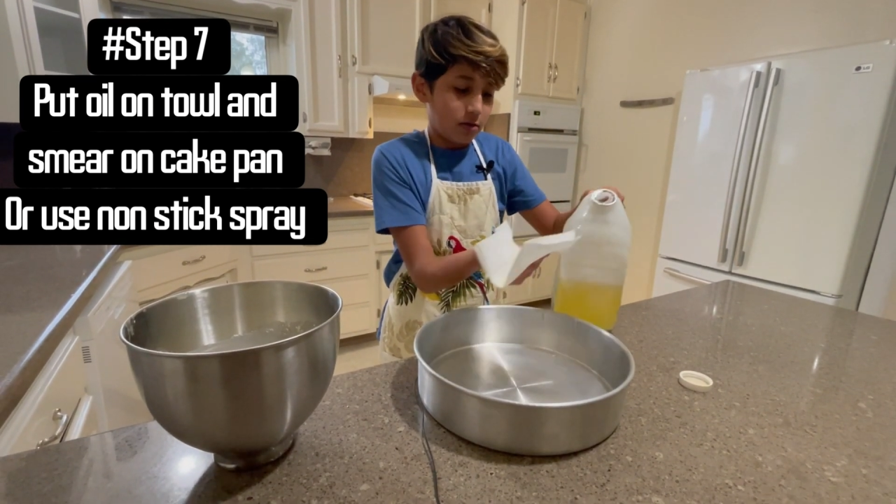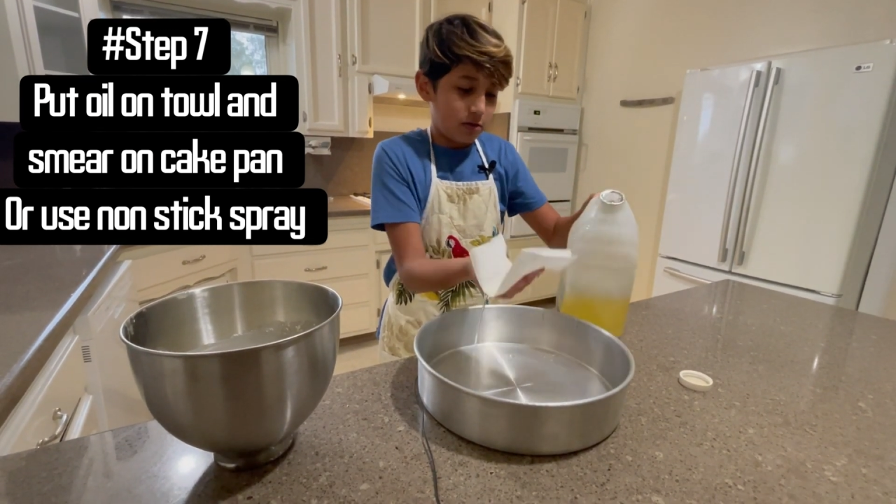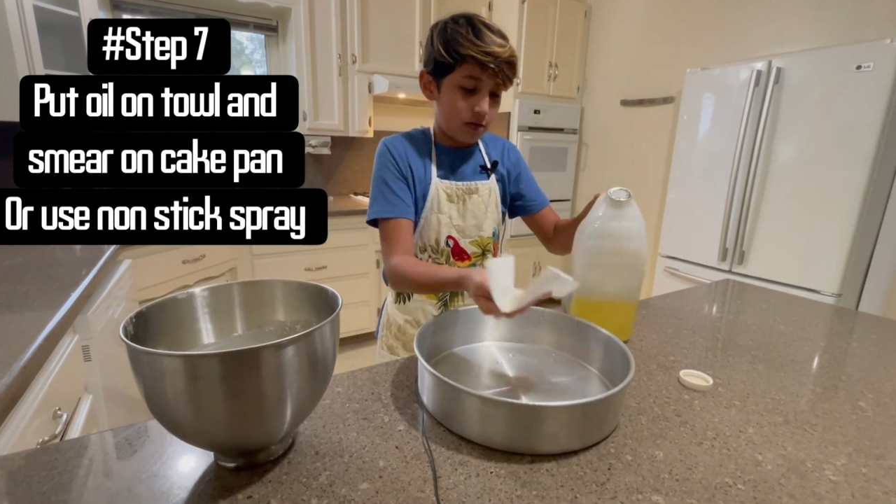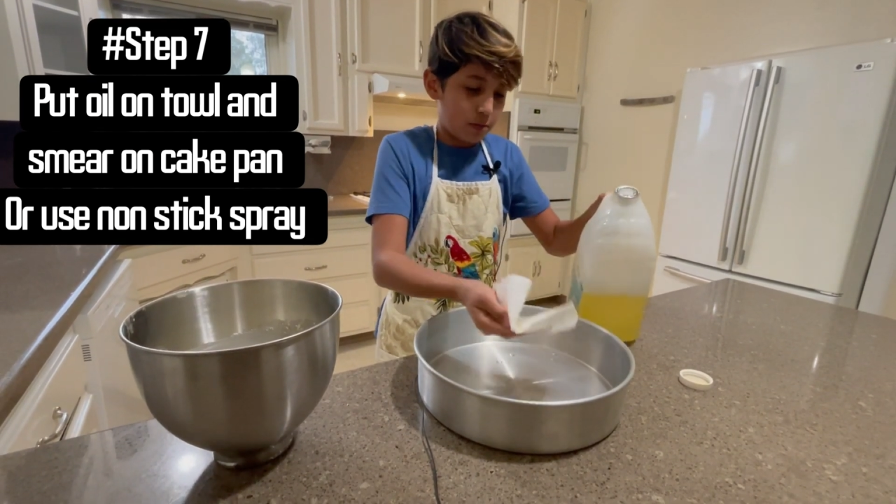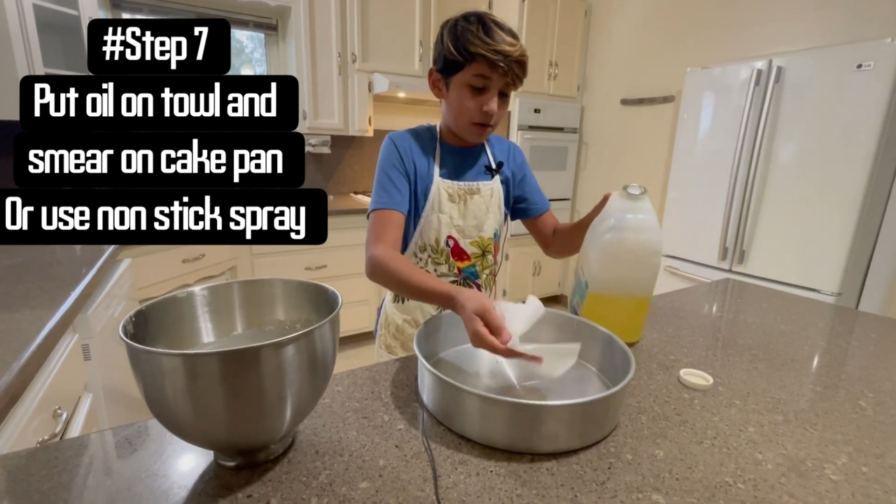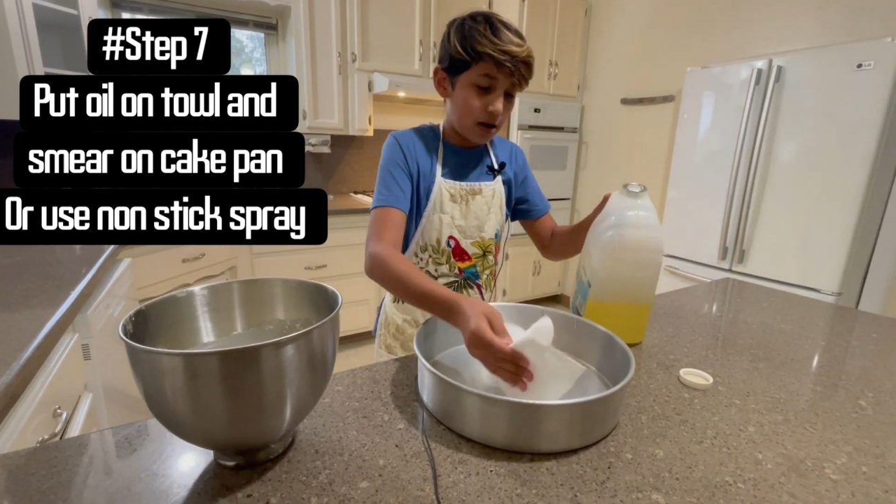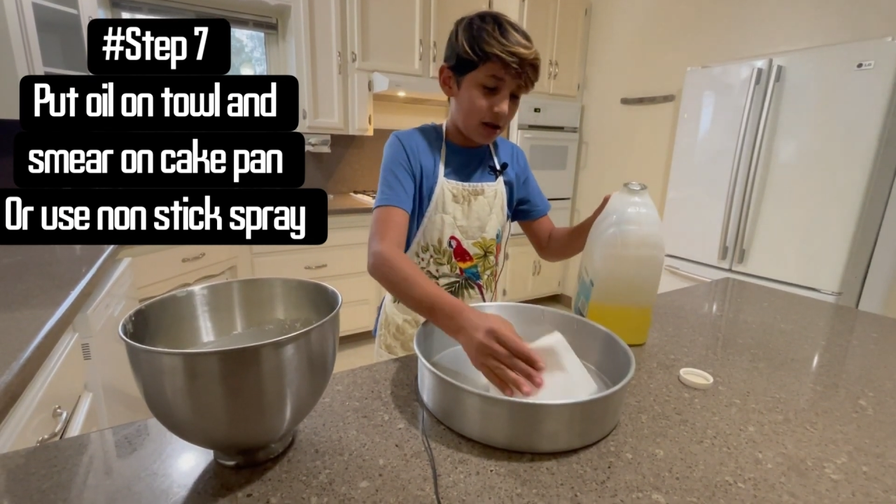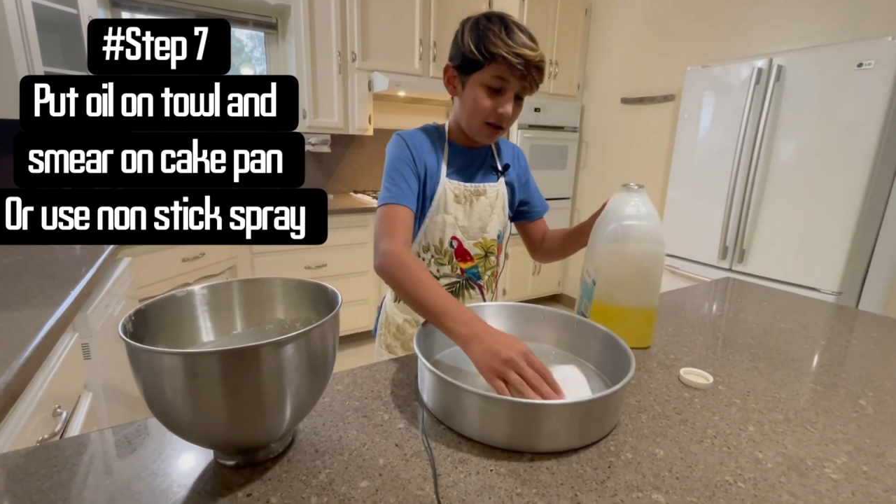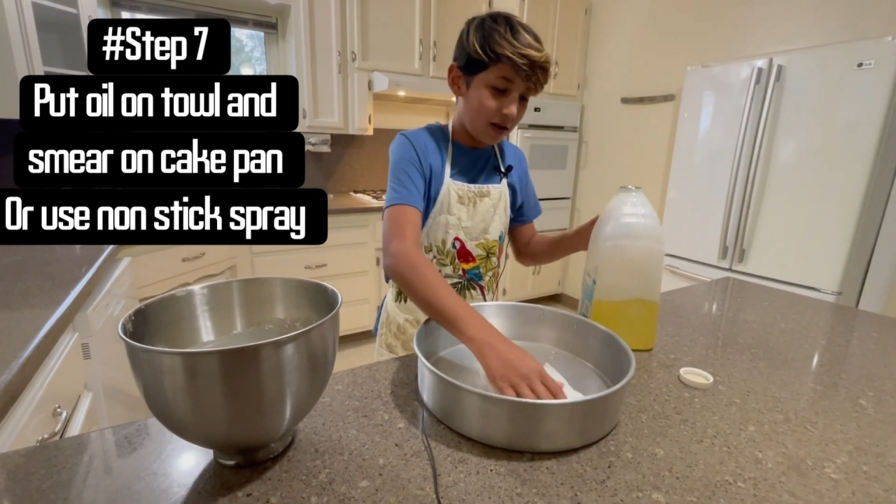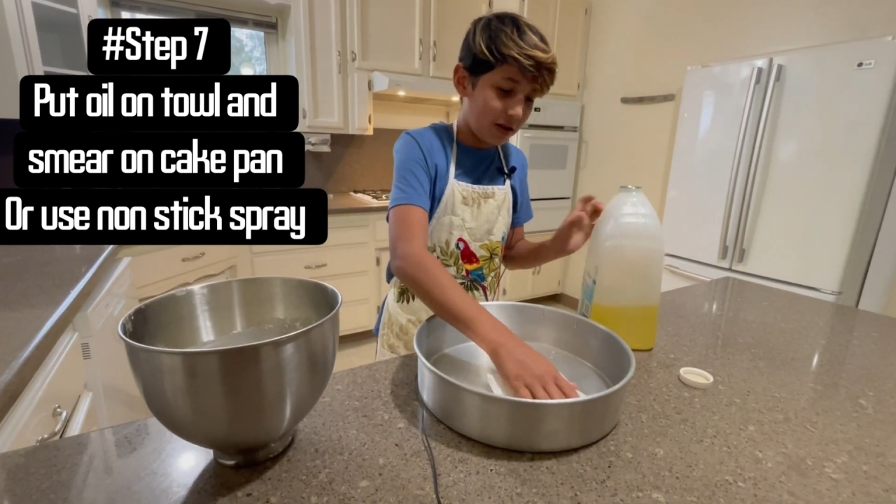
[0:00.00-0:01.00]
spread
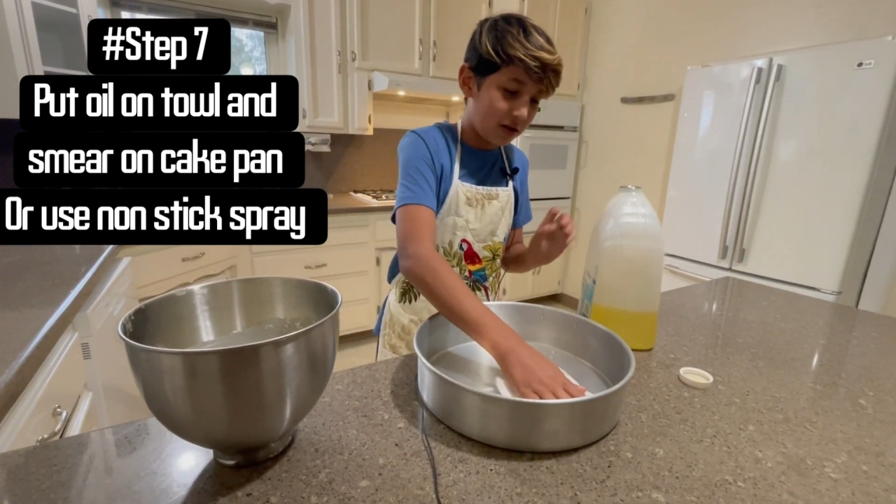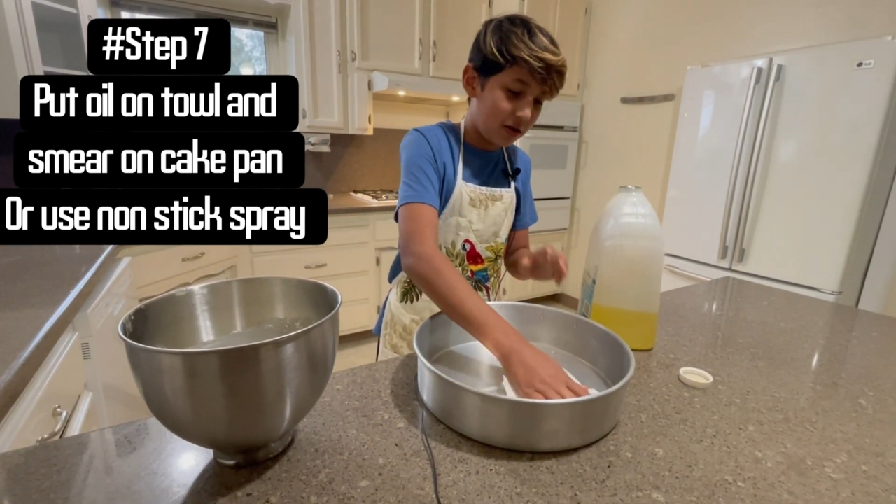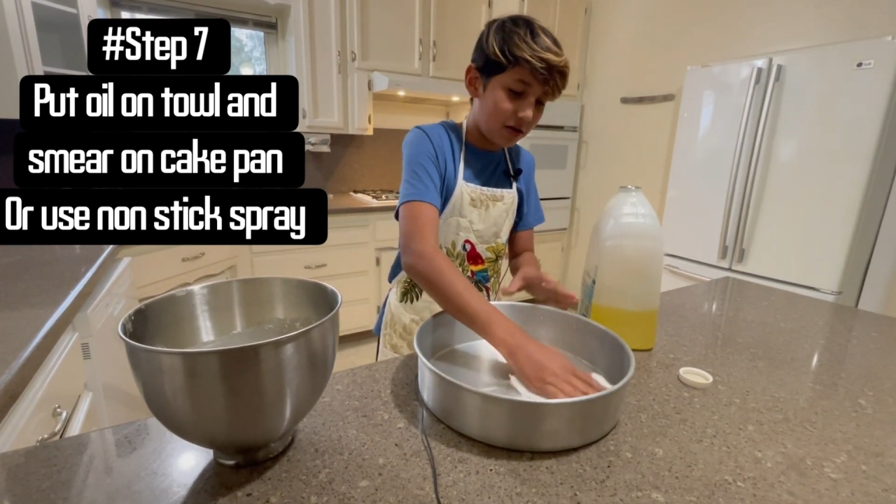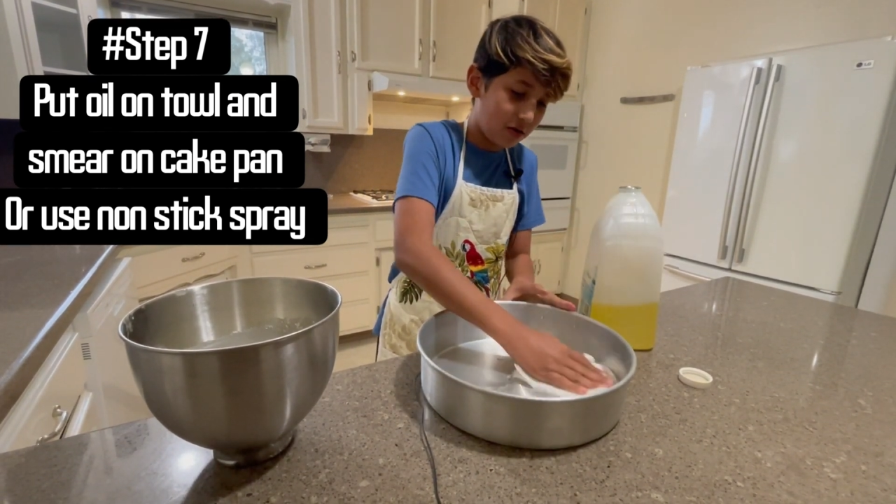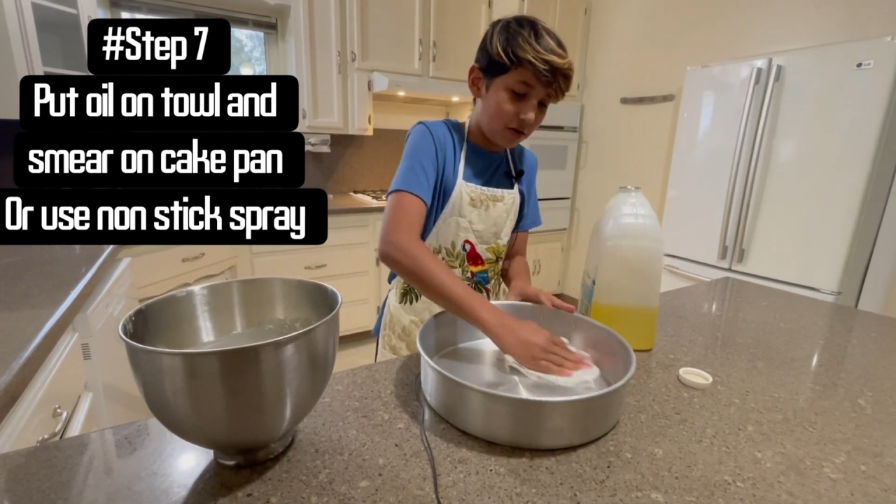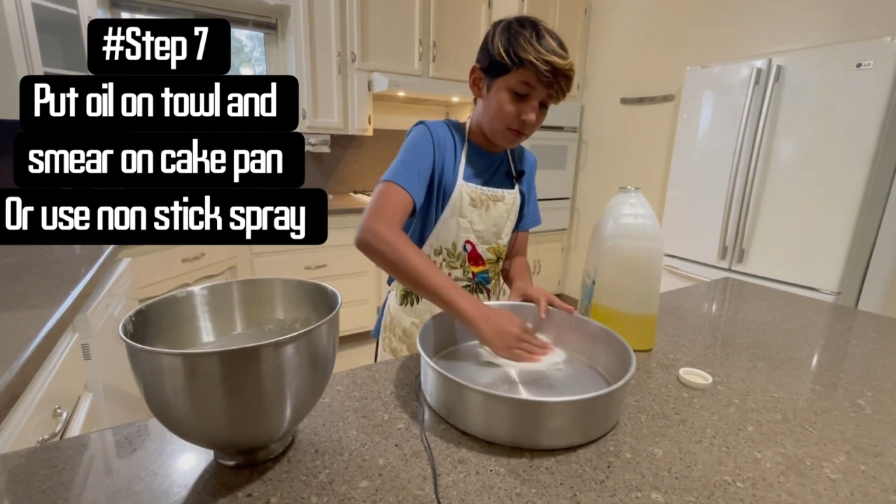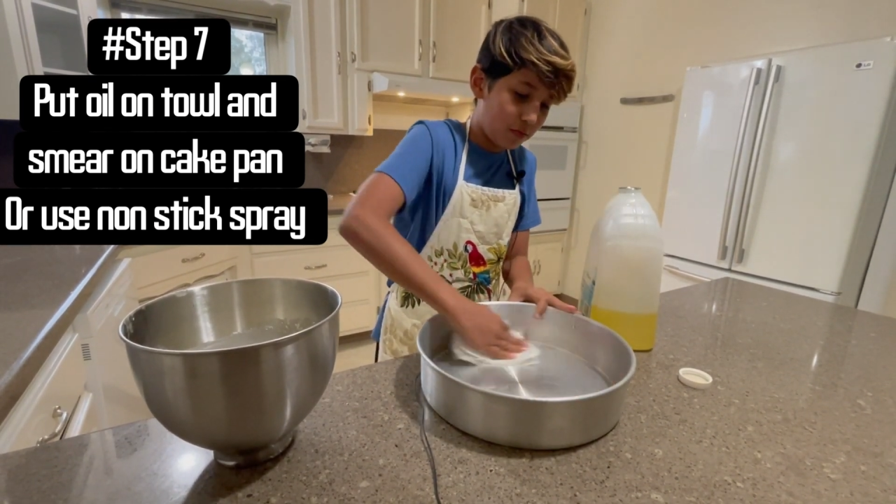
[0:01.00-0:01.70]
it on your